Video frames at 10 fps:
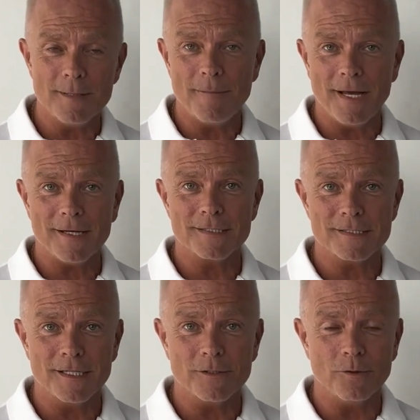bag as
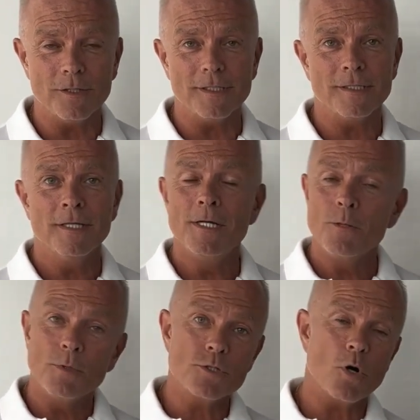I call it.
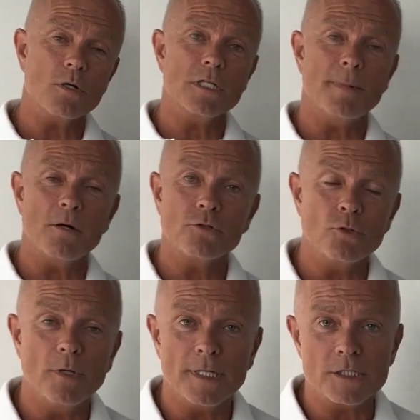We talked about
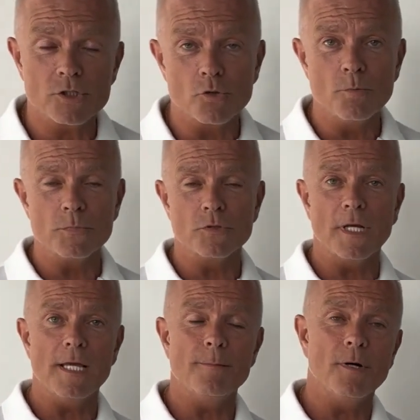doing a Zoom
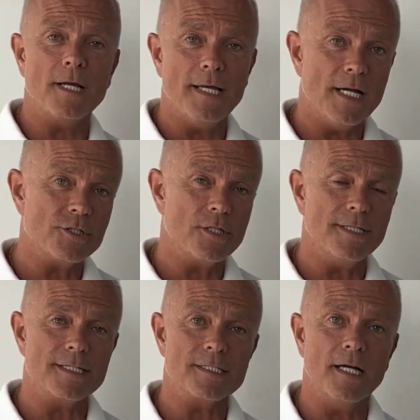today, but I actually
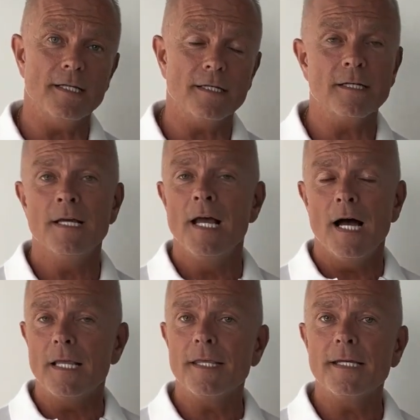decided
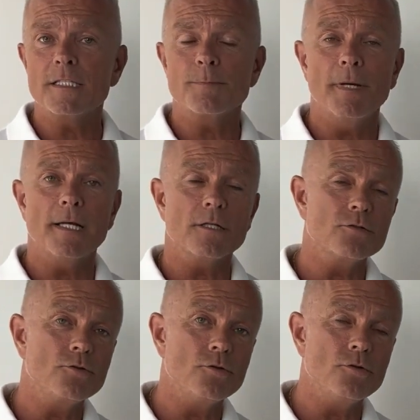I think it's better to
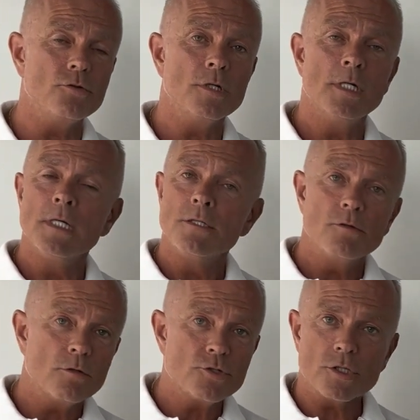do
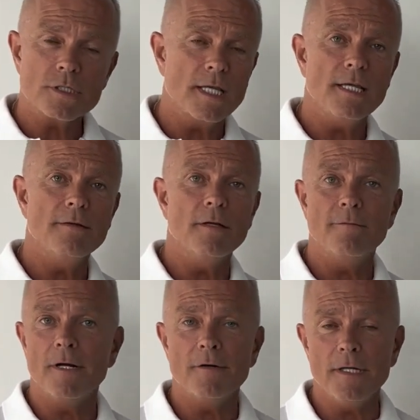just a
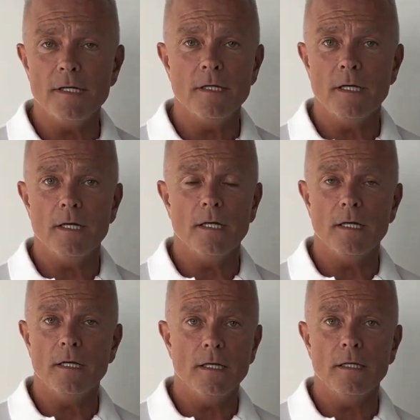very
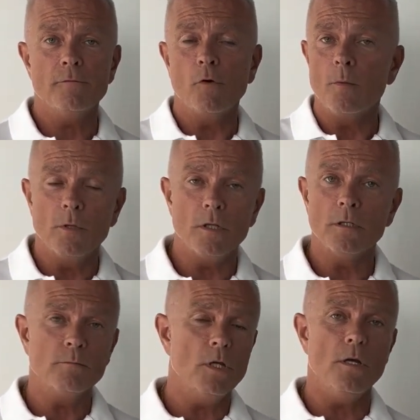informal